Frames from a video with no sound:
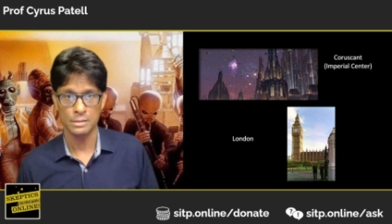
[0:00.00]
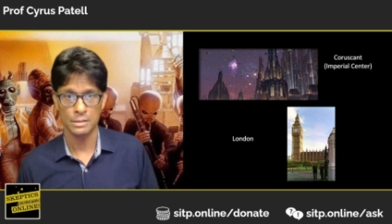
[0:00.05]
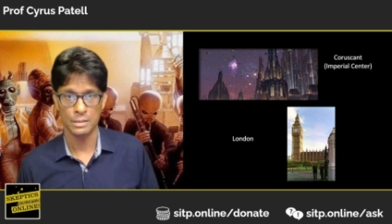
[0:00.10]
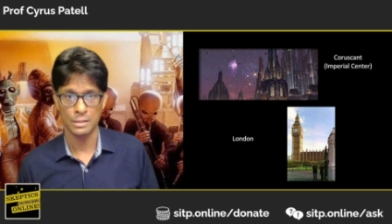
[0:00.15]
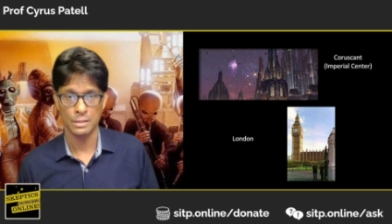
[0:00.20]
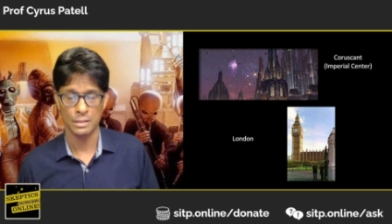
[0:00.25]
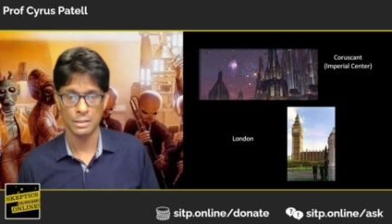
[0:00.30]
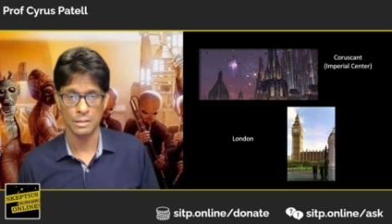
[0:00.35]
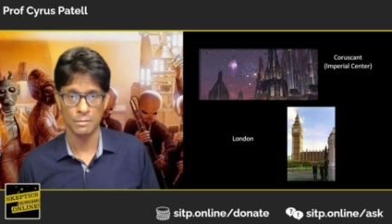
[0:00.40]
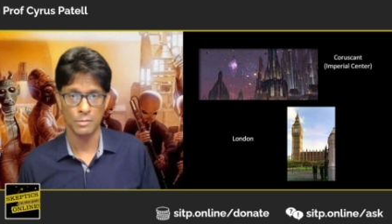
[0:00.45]

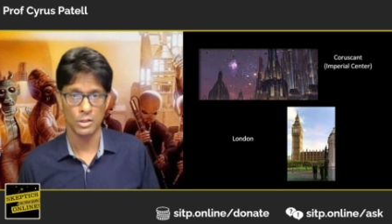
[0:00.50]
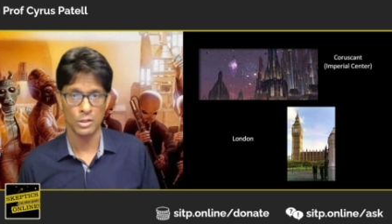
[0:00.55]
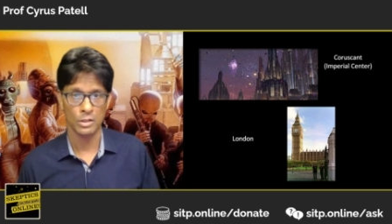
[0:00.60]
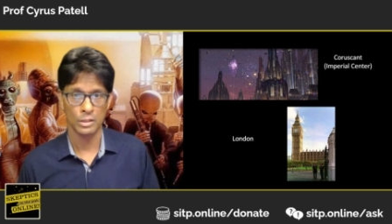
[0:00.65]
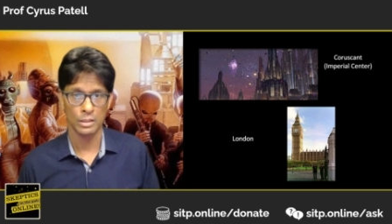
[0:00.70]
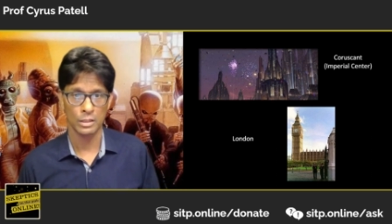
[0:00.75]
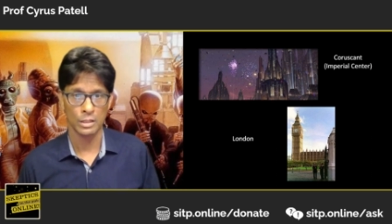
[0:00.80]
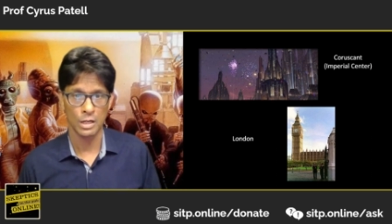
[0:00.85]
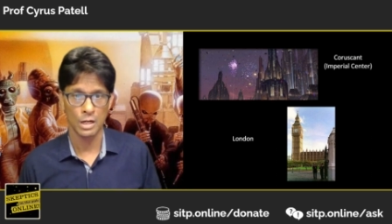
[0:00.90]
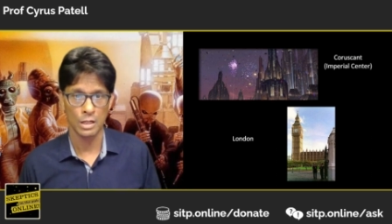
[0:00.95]
in the
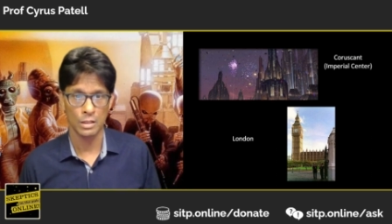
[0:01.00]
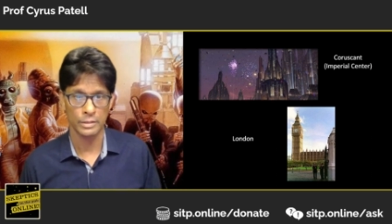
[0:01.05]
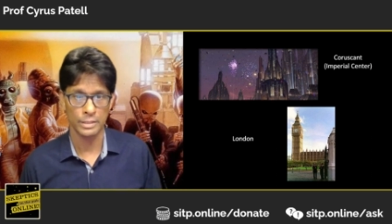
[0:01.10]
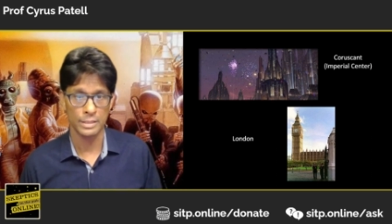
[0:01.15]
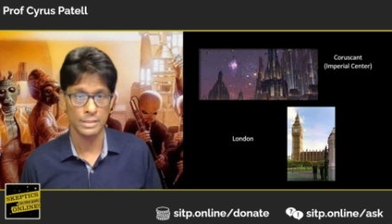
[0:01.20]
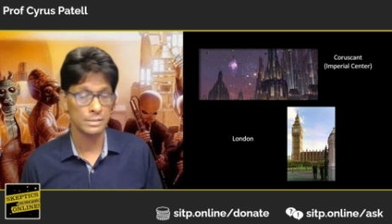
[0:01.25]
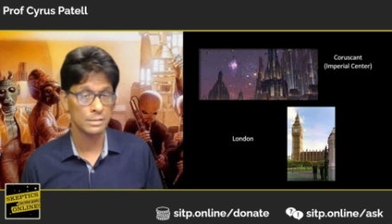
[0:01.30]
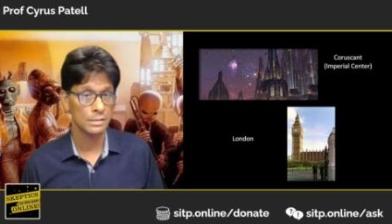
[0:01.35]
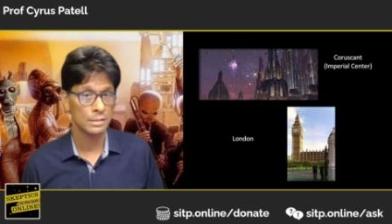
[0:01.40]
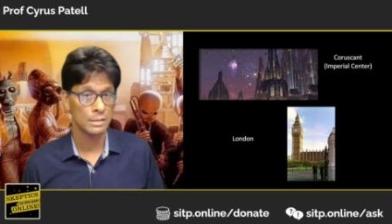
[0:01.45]
American
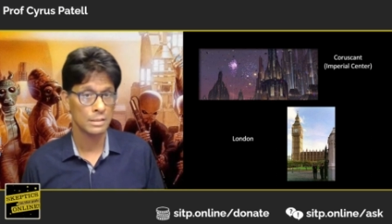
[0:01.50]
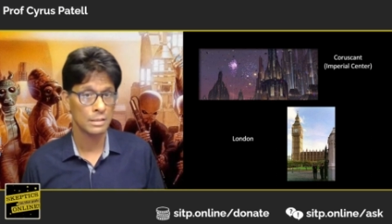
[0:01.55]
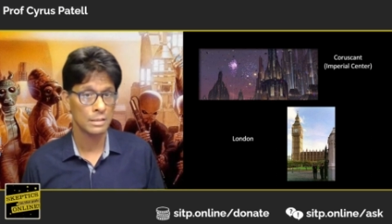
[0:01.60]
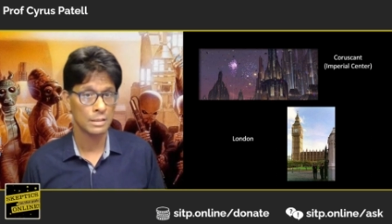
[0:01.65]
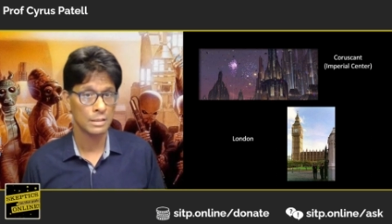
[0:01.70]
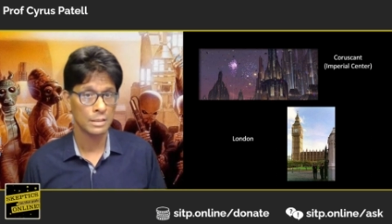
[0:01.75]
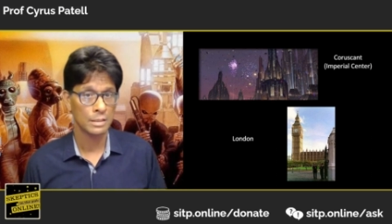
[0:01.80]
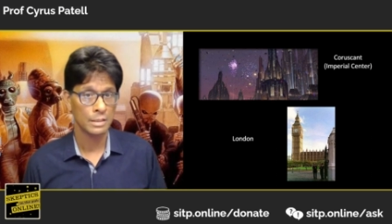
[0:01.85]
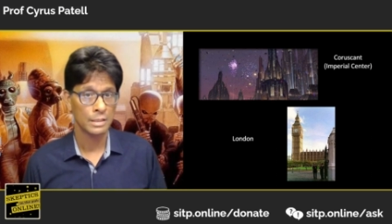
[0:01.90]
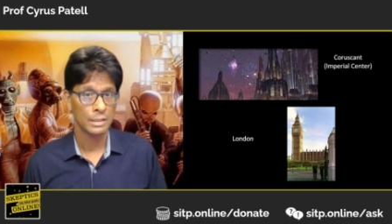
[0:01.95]
colonies.
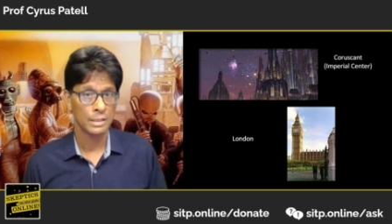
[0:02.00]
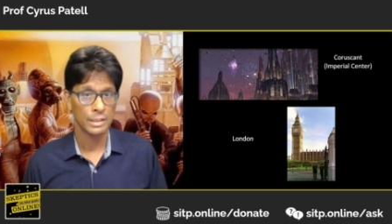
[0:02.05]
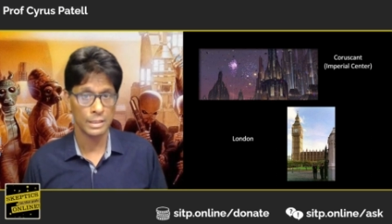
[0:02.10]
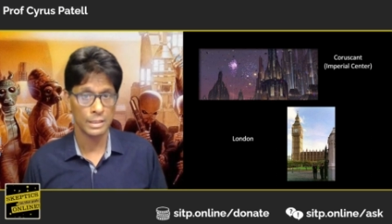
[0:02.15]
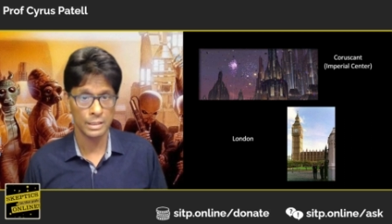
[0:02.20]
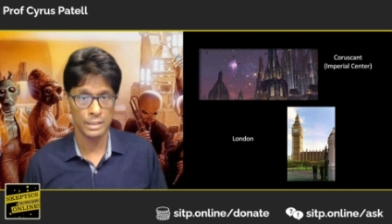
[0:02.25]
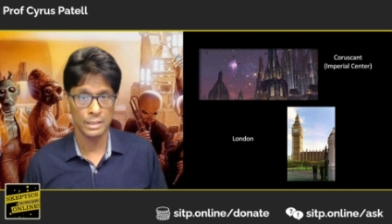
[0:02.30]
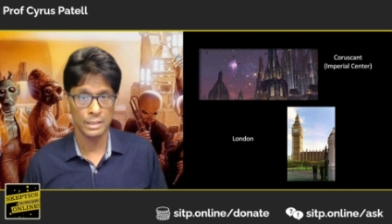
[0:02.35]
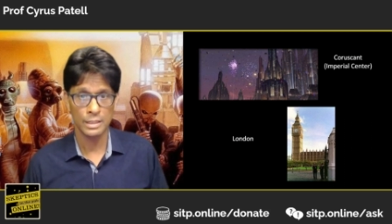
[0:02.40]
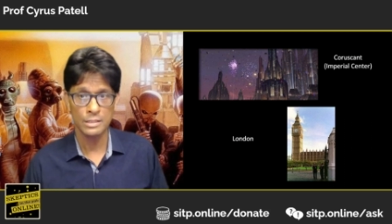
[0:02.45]

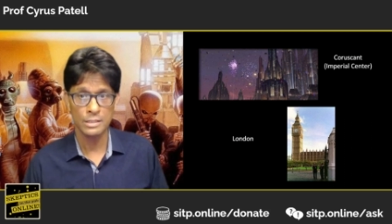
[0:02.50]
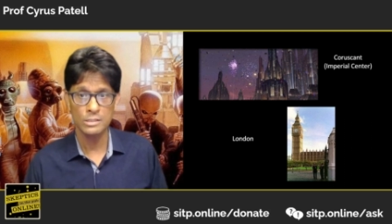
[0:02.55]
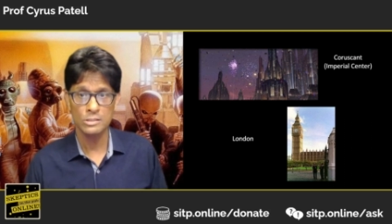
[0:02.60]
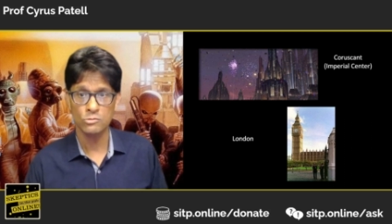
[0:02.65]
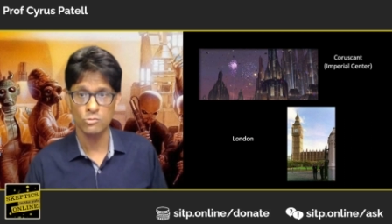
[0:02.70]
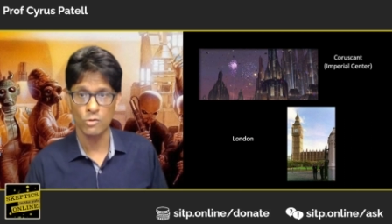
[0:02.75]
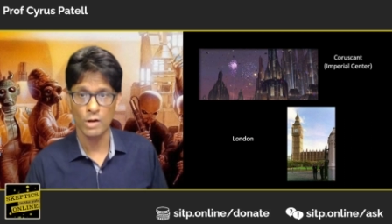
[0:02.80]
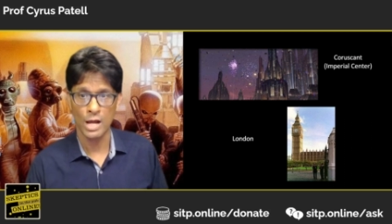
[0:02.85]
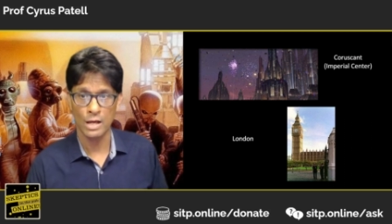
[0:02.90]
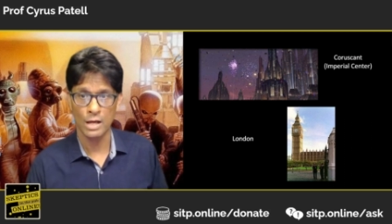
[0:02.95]
It is
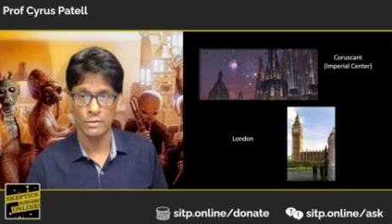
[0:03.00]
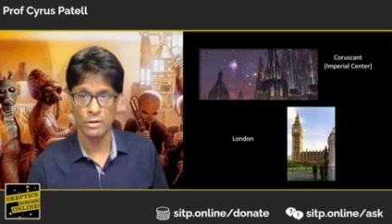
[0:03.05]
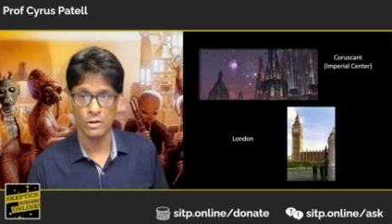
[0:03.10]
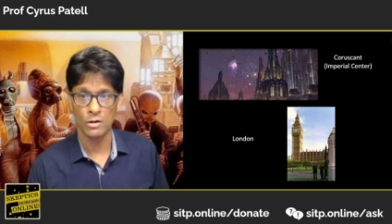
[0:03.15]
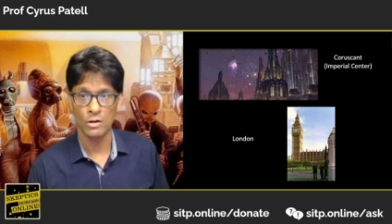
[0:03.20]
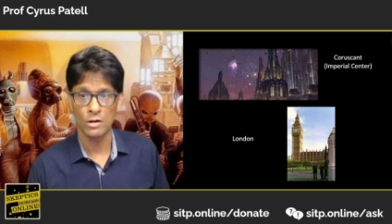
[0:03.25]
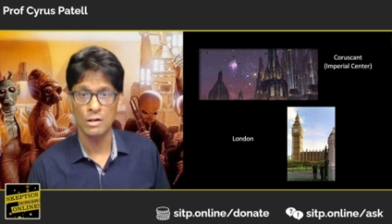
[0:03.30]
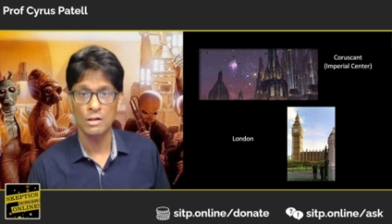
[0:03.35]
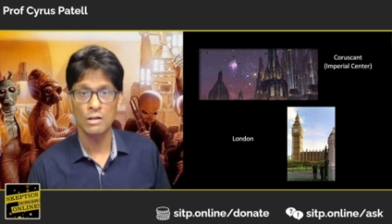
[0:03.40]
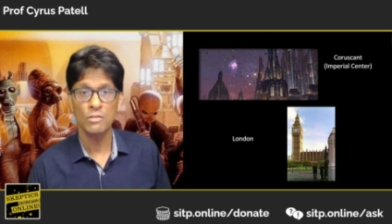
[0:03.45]

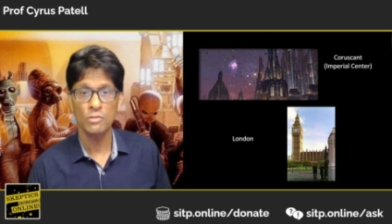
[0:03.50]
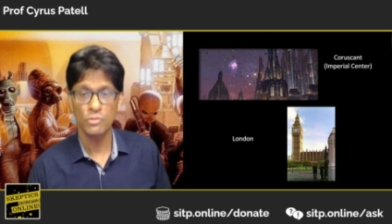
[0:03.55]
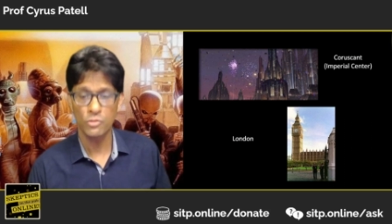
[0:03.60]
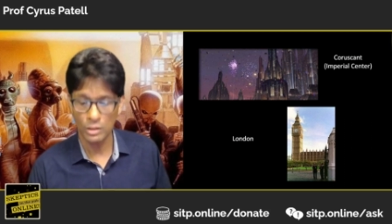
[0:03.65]
rather the